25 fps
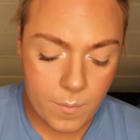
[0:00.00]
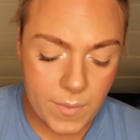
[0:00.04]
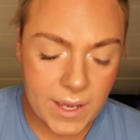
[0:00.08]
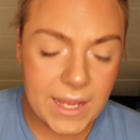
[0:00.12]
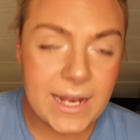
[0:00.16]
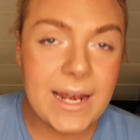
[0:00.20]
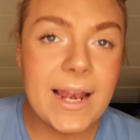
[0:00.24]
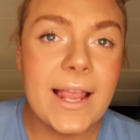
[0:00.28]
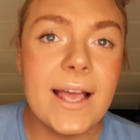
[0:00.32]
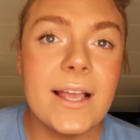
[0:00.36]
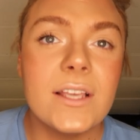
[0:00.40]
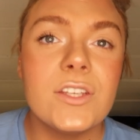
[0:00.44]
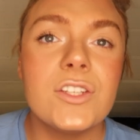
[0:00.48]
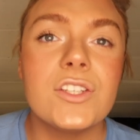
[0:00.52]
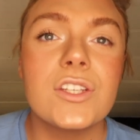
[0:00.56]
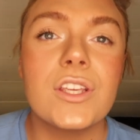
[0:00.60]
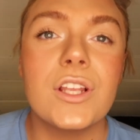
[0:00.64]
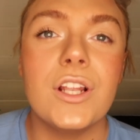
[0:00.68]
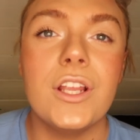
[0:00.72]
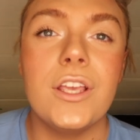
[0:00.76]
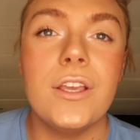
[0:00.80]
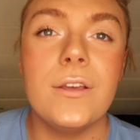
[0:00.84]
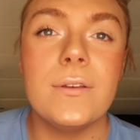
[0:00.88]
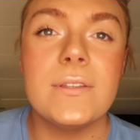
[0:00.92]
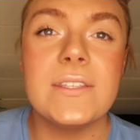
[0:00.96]
my lash
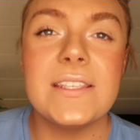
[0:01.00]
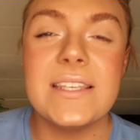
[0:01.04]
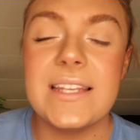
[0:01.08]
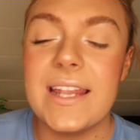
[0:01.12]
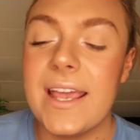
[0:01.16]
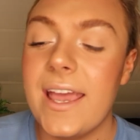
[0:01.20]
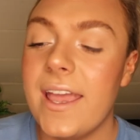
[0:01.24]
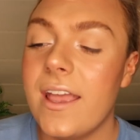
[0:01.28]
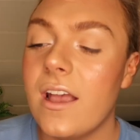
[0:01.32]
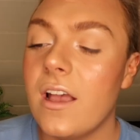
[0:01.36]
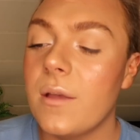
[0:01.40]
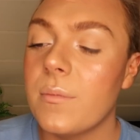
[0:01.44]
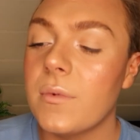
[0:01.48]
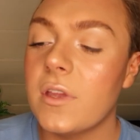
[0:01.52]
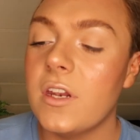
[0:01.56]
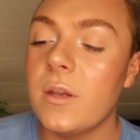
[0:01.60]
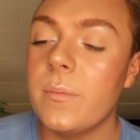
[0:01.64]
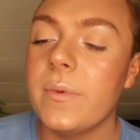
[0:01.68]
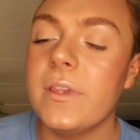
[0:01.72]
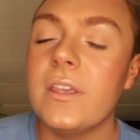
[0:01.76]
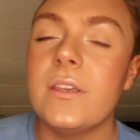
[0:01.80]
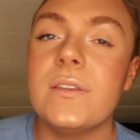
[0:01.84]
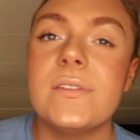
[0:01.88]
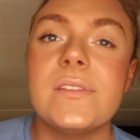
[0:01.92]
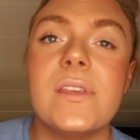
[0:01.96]
glue today, I'm gonna
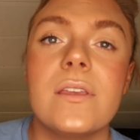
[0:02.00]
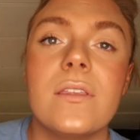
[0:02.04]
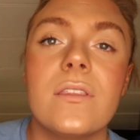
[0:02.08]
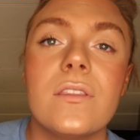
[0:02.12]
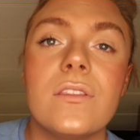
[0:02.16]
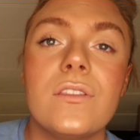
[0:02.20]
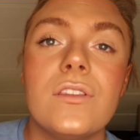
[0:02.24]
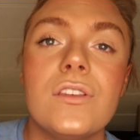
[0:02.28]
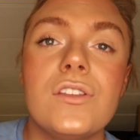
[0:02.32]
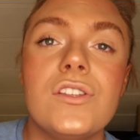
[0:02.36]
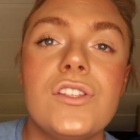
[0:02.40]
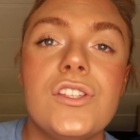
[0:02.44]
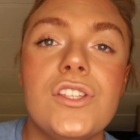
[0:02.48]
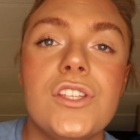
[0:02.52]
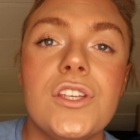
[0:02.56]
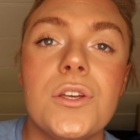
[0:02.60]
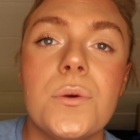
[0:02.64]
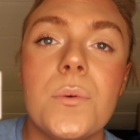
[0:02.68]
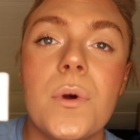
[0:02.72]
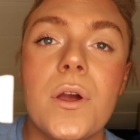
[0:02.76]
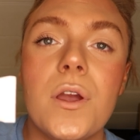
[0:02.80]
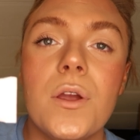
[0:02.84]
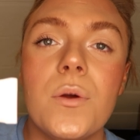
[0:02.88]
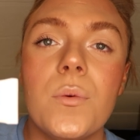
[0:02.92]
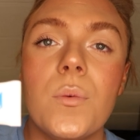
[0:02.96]
be using the
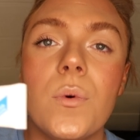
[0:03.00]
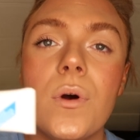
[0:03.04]
Duo